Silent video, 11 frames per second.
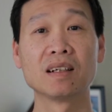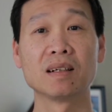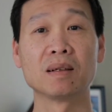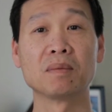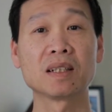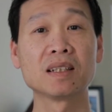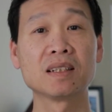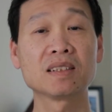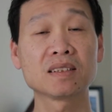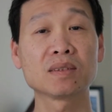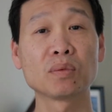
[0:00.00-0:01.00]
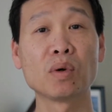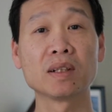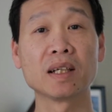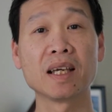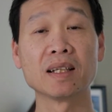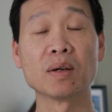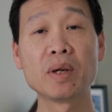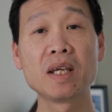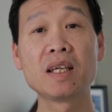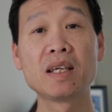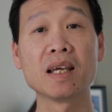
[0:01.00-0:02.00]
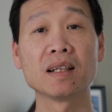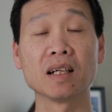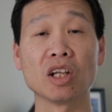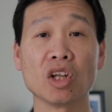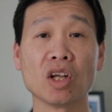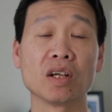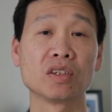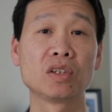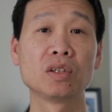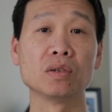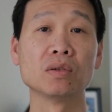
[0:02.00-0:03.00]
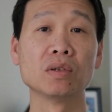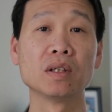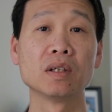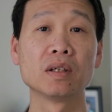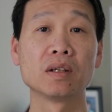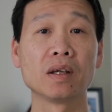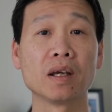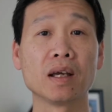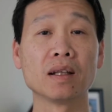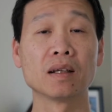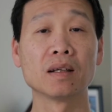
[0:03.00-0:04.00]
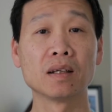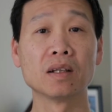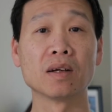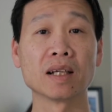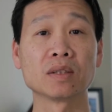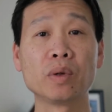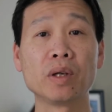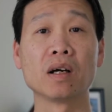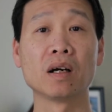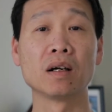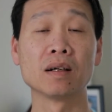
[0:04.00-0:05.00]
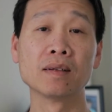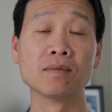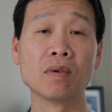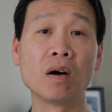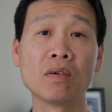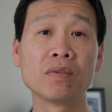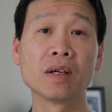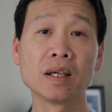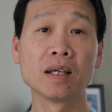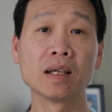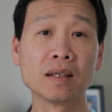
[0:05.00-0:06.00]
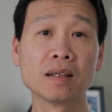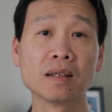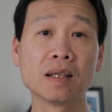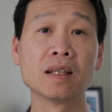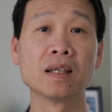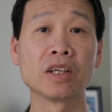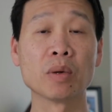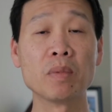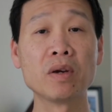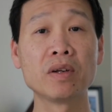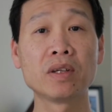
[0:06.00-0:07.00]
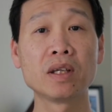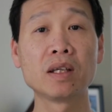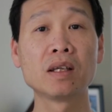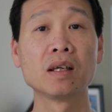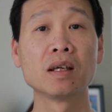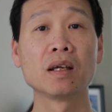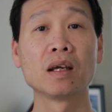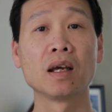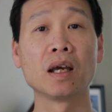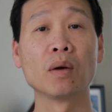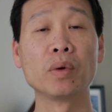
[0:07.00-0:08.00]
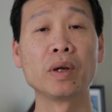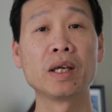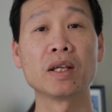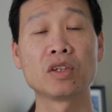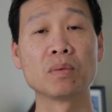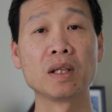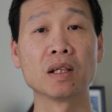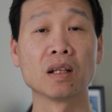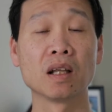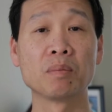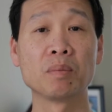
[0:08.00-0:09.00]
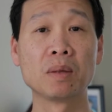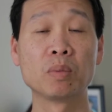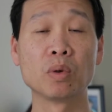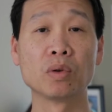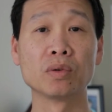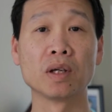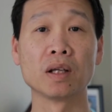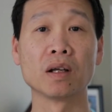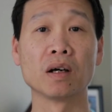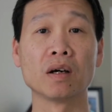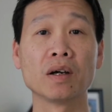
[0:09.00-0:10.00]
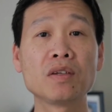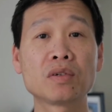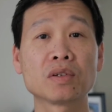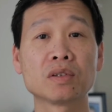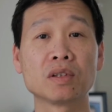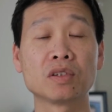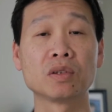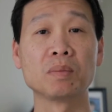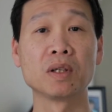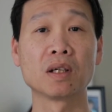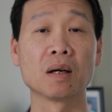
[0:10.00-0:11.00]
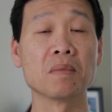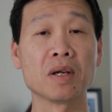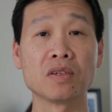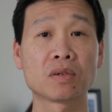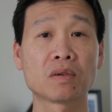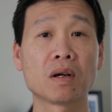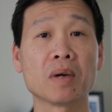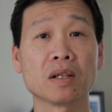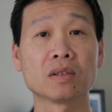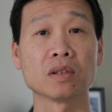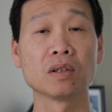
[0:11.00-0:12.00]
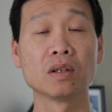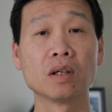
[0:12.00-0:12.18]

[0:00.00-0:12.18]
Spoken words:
I think this is the one again that we get a lot too, and as we are involved in the community and we get to meet a lot of people that are interested to become a Scrum Master,